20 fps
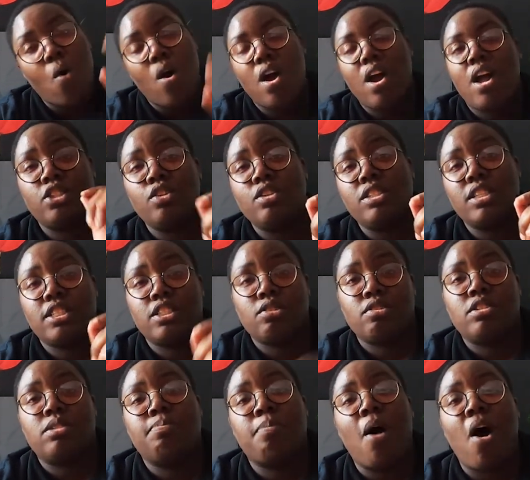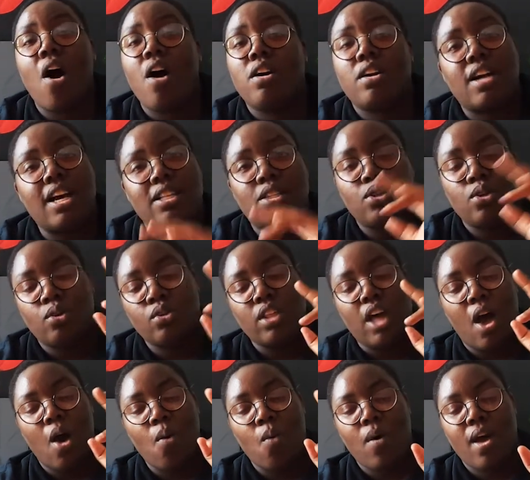as soon as I saw a spark, I took
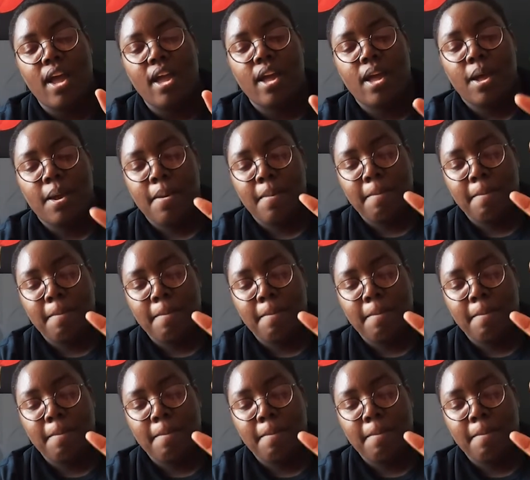that away.